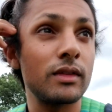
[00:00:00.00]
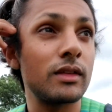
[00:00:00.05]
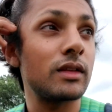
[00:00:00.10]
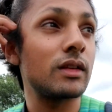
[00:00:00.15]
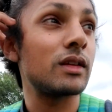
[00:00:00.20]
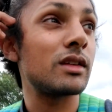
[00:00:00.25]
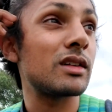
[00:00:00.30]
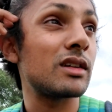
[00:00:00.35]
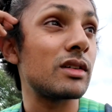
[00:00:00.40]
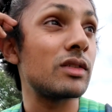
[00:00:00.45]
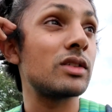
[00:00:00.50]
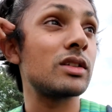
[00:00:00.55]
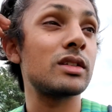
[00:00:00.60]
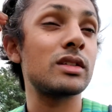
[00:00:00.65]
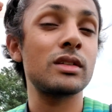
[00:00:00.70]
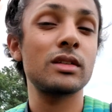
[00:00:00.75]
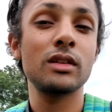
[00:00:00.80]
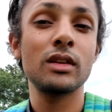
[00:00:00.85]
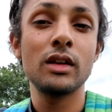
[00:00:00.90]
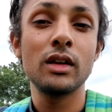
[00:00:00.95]
you know,
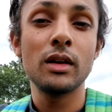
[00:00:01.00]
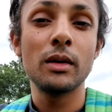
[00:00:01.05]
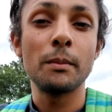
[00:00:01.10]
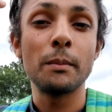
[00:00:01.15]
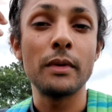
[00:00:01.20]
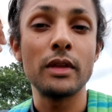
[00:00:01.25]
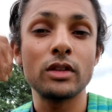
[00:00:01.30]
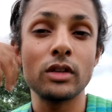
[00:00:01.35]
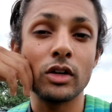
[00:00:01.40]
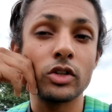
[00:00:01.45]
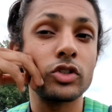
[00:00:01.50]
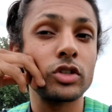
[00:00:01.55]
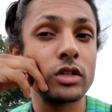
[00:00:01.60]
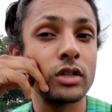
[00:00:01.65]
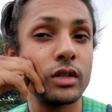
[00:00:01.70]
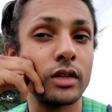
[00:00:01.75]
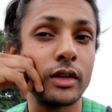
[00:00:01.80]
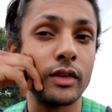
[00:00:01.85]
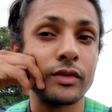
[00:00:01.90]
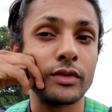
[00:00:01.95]
just meat
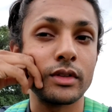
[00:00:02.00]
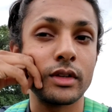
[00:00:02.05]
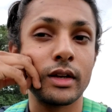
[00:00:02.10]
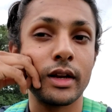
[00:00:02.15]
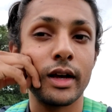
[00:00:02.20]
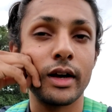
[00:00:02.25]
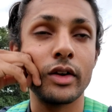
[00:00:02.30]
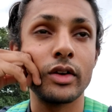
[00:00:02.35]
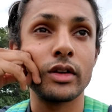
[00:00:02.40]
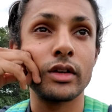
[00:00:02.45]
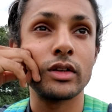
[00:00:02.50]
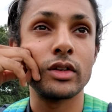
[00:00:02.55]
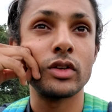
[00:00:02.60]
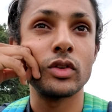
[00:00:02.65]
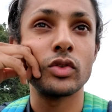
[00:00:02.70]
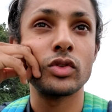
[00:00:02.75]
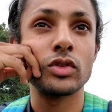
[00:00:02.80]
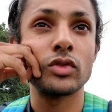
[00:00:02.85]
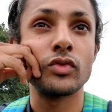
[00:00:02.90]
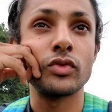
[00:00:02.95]
alternatives and how you can
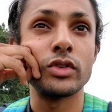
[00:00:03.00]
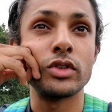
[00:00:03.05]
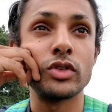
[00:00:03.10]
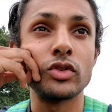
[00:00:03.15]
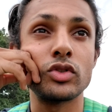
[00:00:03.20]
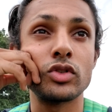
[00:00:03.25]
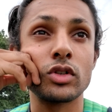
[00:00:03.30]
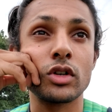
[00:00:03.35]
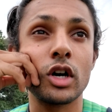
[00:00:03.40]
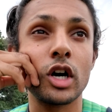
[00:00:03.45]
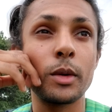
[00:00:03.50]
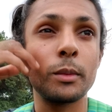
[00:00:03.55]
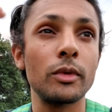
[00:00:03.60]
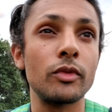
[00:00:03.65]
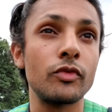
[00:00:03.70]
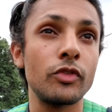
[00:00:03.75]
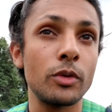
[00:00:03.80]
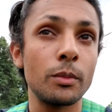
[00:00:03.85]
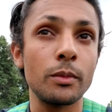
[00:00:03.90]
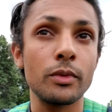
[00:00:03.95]
do to reduce your carbon
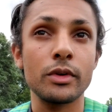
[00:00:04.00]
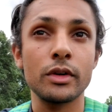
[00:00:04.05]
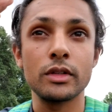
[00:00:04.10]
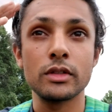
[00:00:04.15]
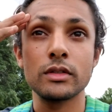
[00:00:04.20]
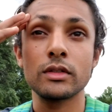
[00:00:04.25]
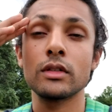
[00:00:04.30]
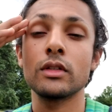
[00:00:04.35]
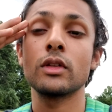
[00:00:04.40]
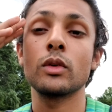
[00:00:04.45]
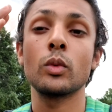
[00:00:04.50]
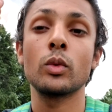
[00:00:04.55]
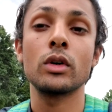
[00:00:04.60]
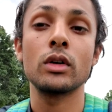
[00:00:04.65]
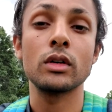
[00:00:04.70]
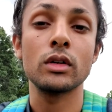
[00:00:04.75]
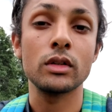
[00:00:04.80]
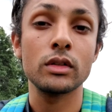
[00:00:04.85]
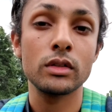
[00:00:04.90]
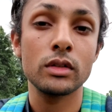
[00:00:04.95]
footprint in the
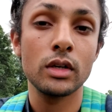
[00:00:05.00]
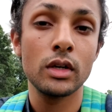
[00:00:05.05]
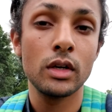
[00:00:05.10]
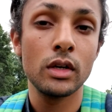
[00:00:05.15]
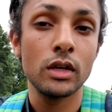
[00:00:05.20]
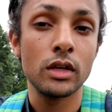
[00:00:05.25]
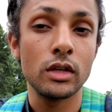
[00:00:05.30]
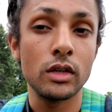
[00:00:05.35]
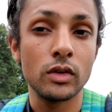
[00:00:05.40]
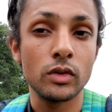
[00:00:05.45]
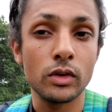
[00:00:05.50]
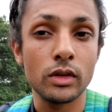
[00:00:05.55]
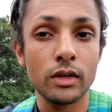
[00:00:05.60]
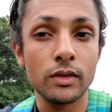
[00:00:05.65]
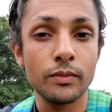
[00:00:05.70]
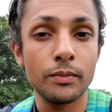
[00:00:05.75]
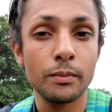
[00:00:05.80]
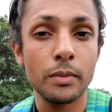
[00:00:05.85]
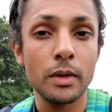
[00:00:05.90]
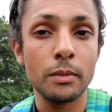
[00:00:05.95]
world. You know,
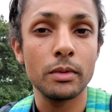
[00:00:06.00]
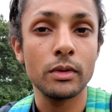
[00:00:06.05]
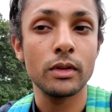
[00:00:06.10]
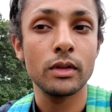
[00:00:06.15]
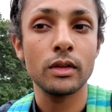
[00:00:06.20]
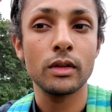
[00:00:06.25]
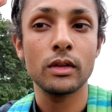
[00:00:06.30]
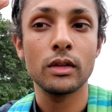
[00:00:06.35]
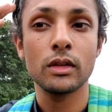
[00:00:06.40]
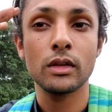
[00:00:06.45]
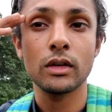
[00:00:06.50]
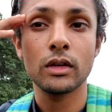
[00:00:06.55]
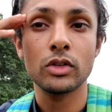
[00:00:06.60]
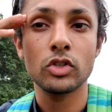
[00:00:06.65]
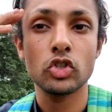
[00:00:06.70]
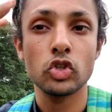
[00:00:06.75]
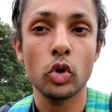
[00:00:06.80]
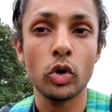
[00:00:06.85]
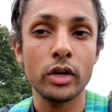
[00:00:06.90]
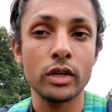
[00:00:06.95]
give people a
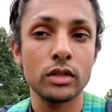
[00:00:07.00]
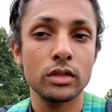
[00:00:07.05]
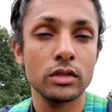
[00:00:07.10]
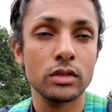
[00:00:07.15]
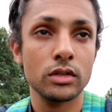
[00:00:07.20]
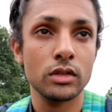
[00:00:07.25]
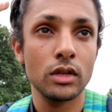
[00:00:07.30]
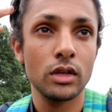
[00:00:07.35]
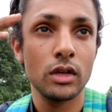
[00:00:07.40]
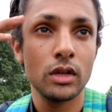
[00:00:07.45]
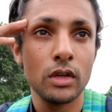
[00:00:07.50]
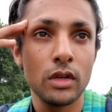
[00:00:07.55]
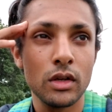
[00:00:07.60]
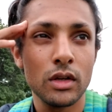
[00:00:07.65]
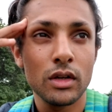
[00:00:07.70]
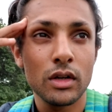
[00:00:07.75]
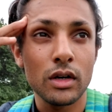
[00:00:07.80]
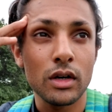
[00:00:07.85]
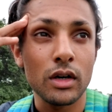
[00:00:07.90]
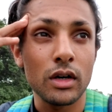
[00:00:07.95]
choice
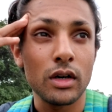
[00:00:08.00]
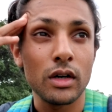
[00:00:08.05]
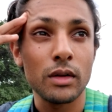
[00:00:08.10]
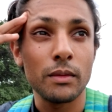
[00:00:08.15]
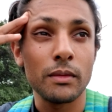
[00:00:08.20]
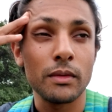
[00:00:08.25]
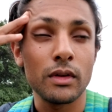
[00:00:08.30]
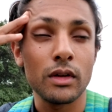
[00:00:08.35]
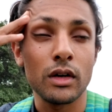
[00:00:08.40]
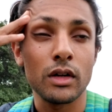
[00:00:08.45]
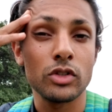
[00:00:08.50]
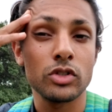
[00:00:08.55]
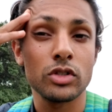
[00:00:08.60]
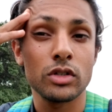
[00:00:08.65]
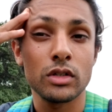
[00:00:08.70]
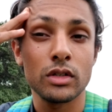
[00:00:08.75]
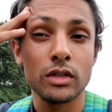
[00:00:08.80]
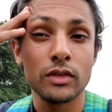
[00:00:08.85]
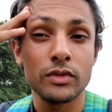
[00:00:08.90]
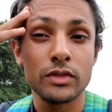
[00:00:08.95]
on
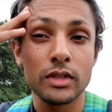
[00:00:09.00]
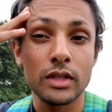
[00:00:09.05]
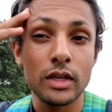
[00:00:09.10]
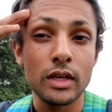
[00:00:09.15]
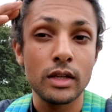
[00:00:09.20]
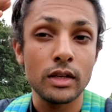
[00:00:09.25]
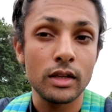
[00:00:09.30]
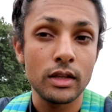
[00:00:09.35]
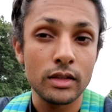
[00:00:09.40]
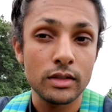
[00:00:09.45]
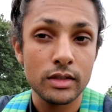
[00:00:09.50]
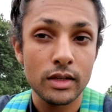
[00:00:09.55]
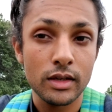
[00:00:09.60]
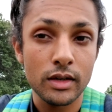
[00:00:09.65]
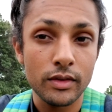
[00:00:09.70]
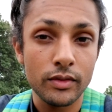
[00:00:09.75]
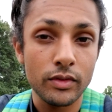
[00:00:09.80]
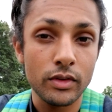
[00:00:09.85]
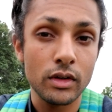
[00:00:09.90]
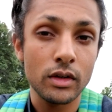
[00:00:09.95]
alternatives to eat instead
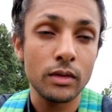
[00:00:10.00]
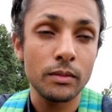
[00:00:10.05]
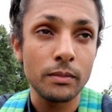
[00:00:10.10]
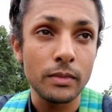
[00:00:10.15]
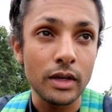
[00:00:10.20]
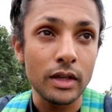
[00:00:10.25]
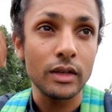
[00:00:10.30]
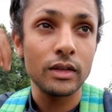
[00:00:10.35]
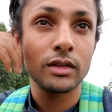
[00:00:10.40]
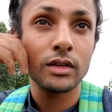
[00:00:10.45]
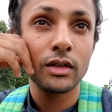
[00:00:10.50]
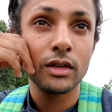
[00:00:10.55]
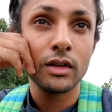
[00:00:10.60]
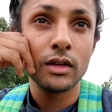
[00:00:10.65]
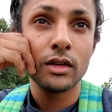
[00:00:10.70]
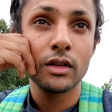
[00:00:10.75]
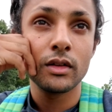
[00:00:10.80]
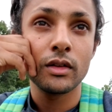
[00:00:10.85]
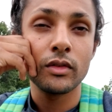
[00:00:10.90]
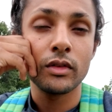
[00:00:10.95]
of, you know, meat.
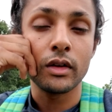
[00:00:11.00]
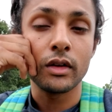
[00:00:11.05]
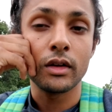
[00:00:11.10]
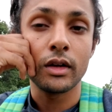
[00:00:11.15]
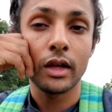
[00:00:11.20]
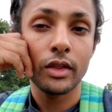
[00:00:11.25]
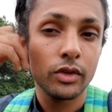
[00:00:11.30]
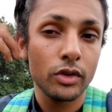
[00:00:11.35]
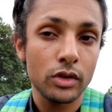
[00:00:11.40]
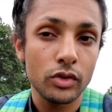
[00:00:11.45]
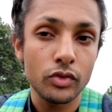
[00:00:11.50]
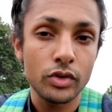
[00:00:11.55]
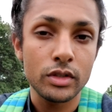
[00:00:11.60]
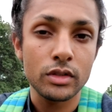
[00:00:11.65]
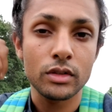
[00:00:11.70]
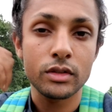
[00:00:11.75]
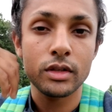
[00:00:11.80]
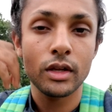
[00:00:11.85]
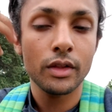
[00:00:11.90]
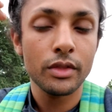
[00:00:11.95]
Ethical
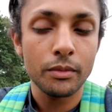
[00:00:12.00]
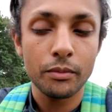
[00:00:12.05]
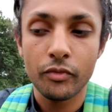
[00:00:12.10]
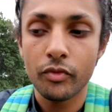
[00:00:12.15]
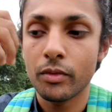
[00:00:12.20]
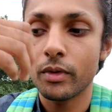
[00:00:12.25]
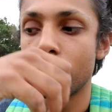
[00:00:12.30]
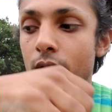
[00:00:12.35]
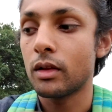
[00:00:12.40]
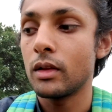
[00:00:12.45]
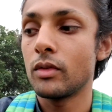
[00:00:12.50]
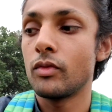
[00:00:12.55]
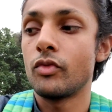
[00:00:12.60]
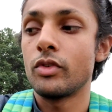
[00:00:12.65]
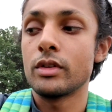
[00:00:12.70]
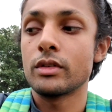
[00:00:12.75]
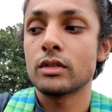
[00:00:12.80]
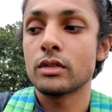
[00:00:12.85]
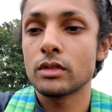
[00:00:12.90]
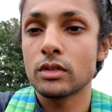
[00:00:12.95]
reasons, health
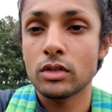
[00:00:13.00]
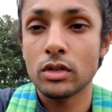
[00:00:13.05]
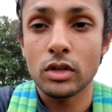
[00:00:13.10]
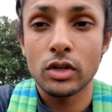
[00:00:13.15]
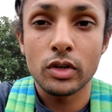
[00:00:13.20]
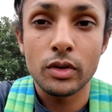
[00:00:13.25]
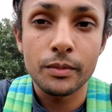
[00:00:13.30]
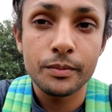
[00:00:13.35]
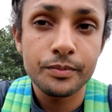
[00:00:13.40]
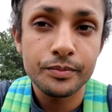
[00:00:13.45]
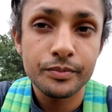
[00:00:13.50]
reasons. So,